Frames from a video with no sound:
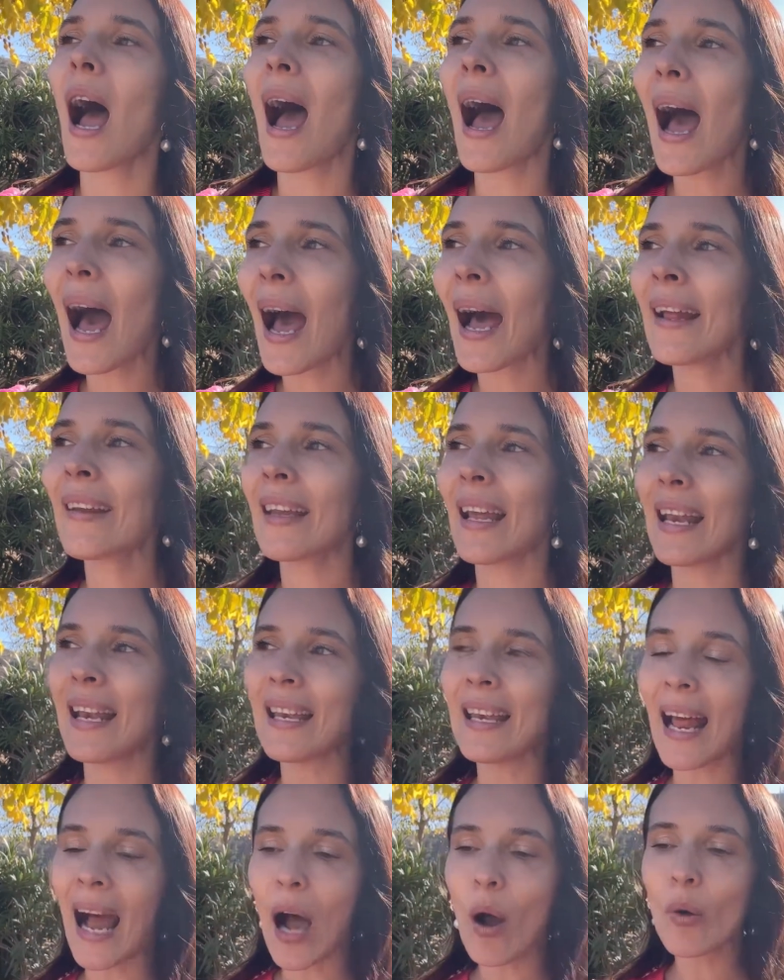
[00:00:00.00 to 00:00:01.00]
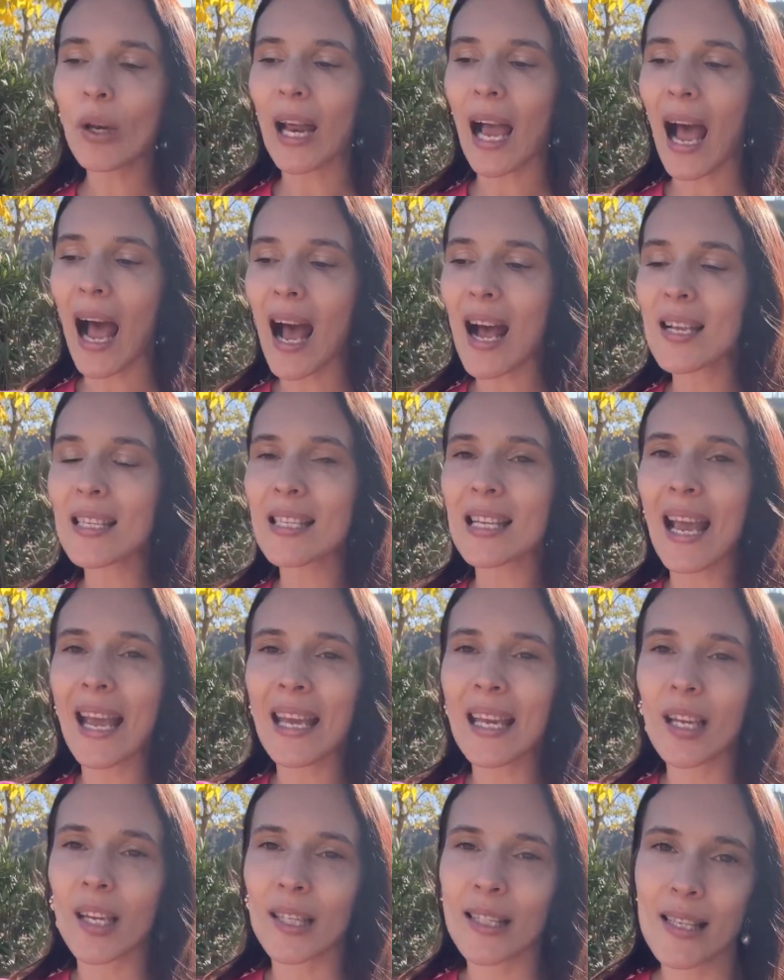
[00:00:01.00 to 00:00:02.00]
And now it has
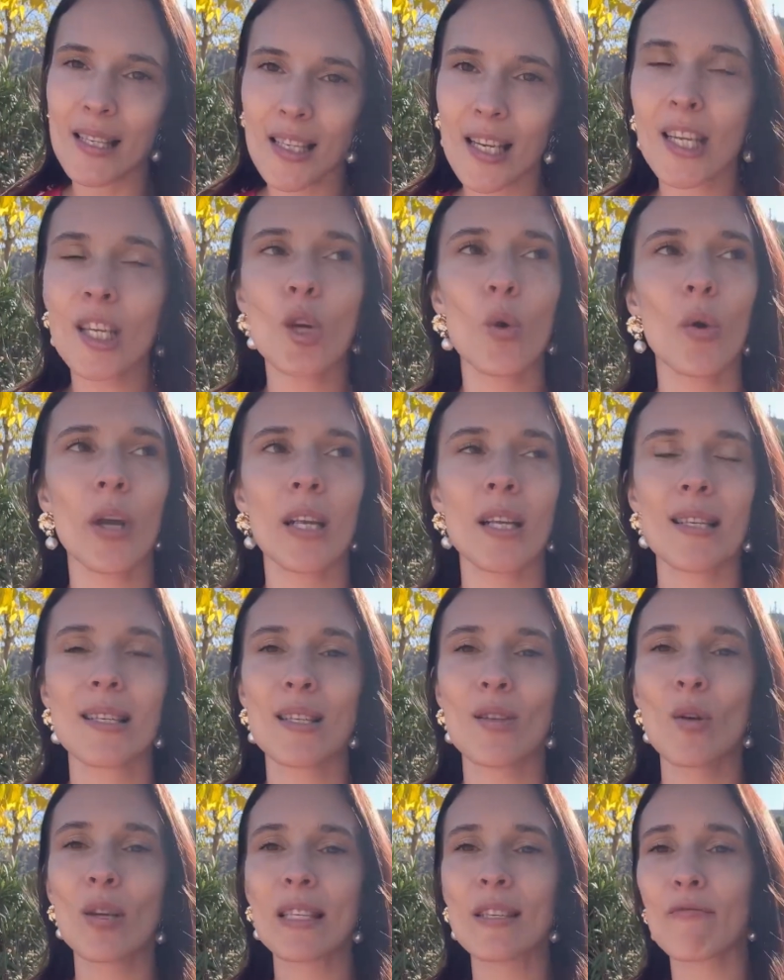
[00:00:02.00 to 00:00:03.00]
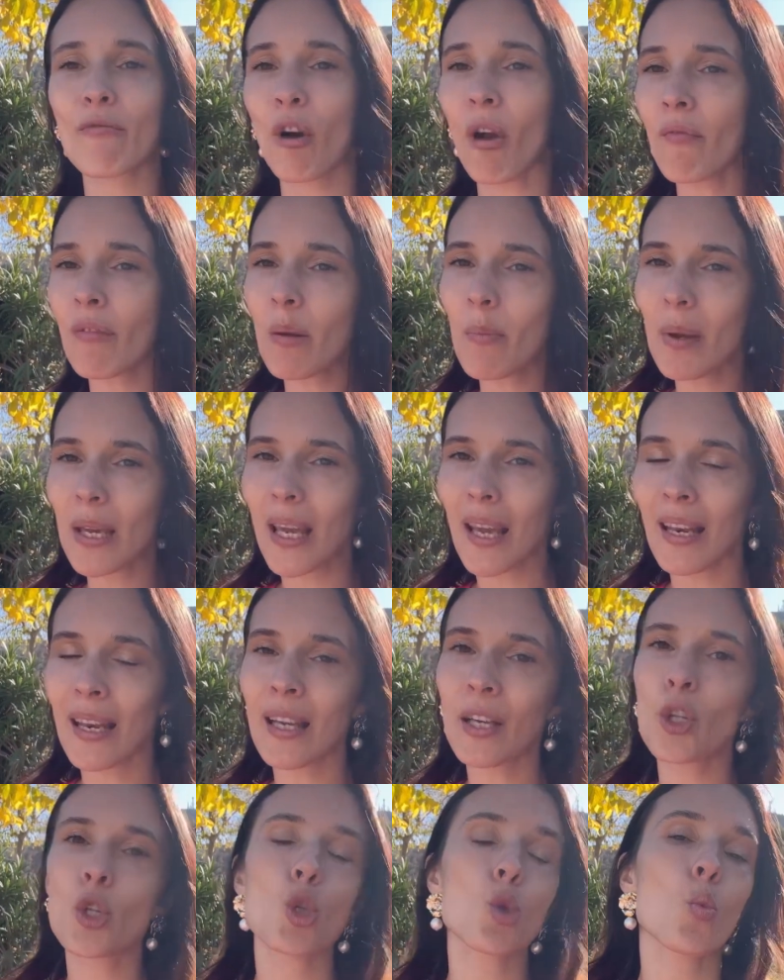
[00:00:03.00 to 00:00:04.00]
a continuing. So it's from the
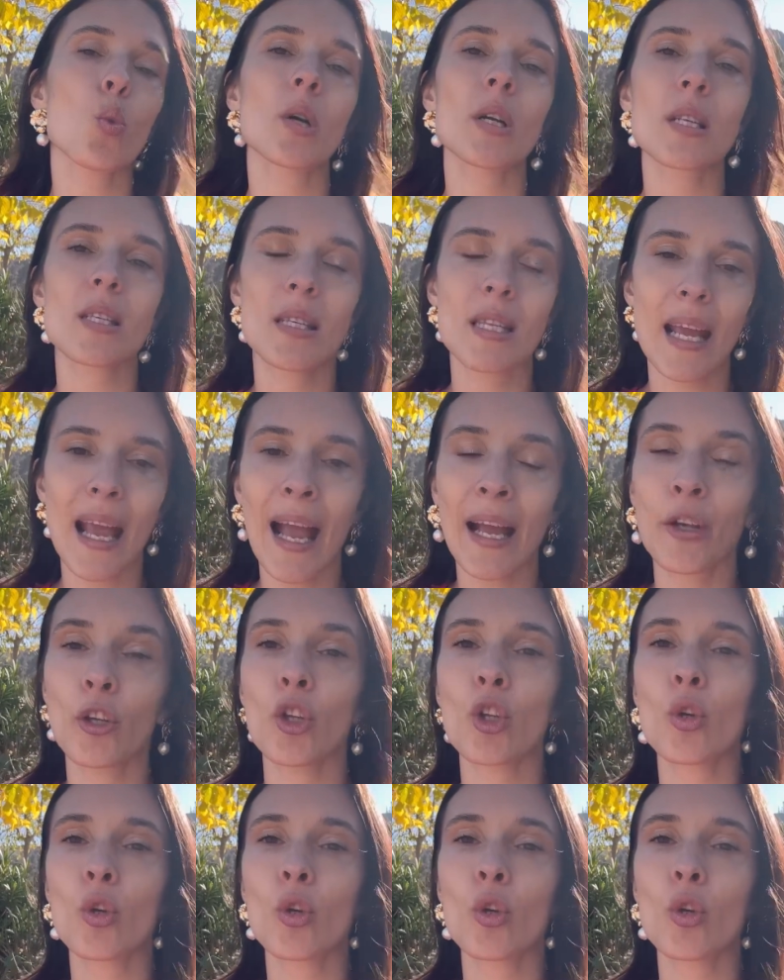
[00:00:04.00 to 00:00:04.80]
beginning towards the end.